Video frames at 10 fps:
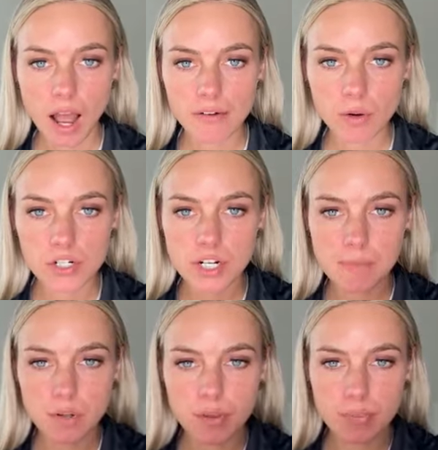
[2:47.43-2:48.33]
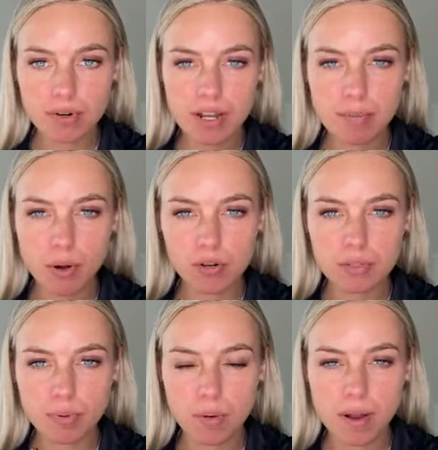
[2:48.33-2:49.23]
I have a question about the
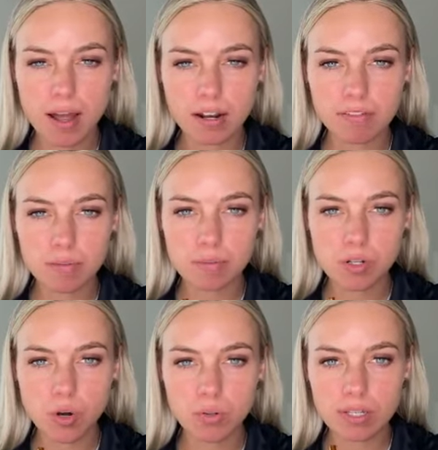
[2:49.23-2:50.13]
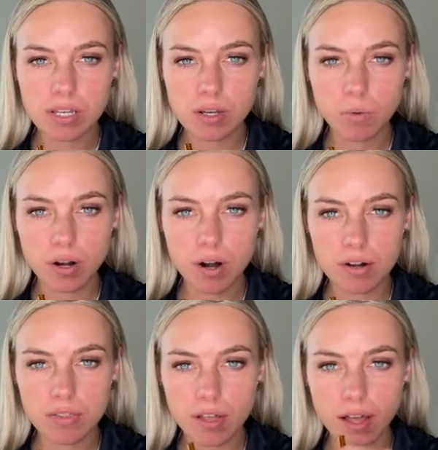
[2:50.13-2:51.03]
pre-post probiotic from Goli. What
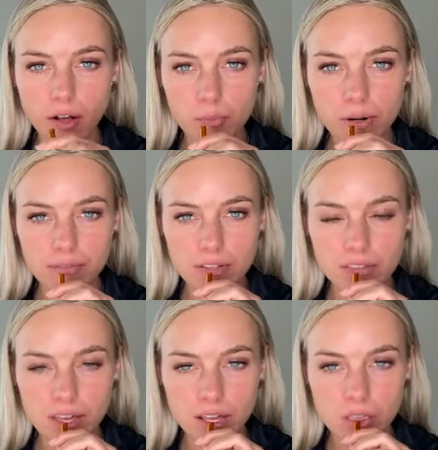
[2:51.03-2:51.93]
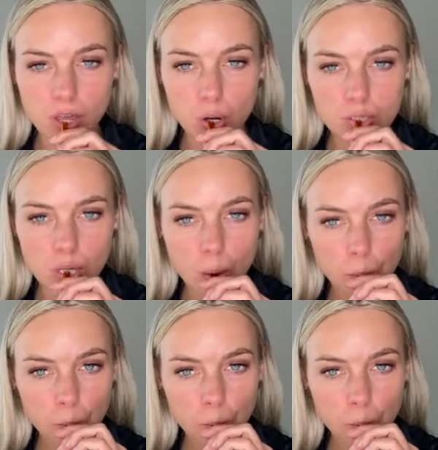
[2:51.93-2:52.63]
are the health benefits taking those?